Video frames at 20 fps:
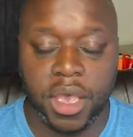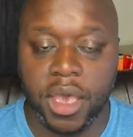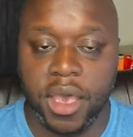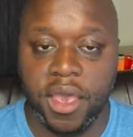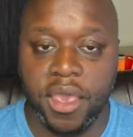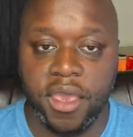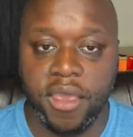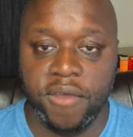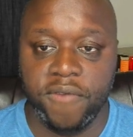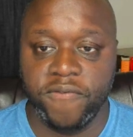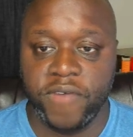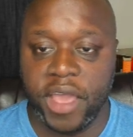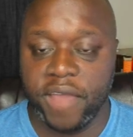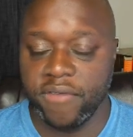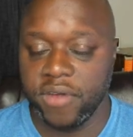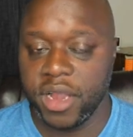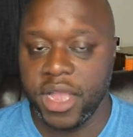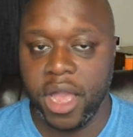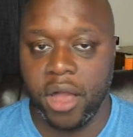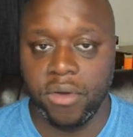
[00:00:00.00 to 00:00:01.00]
a
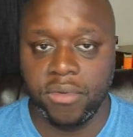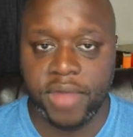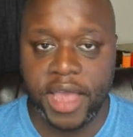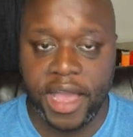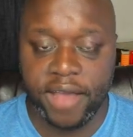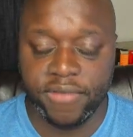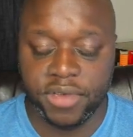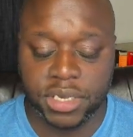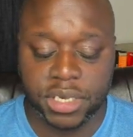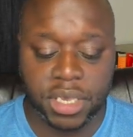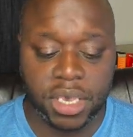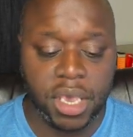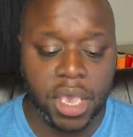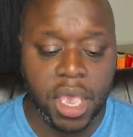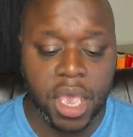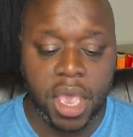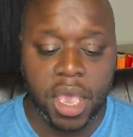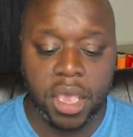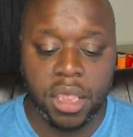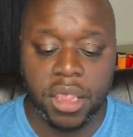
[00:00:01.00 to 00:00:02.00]
Fiverr account, obviously,
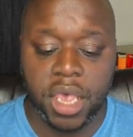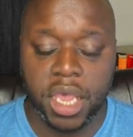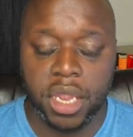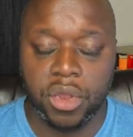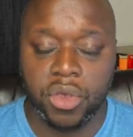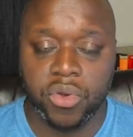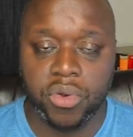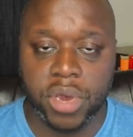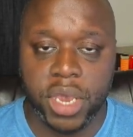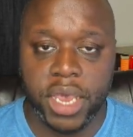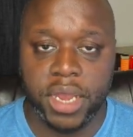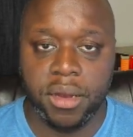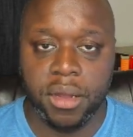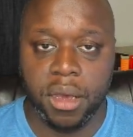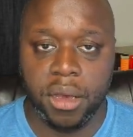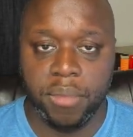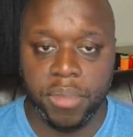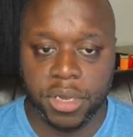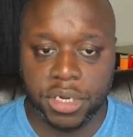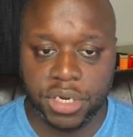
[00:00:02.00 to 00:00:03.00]
then create
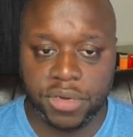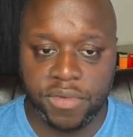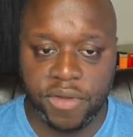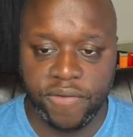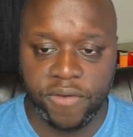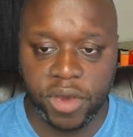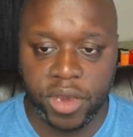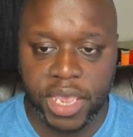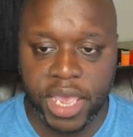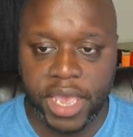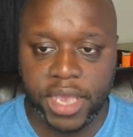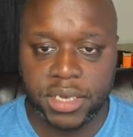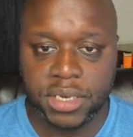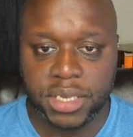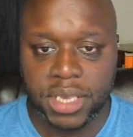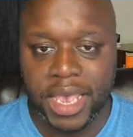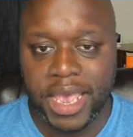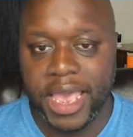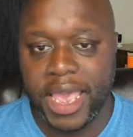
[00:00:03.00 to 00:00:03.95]
a bunch of different gigs.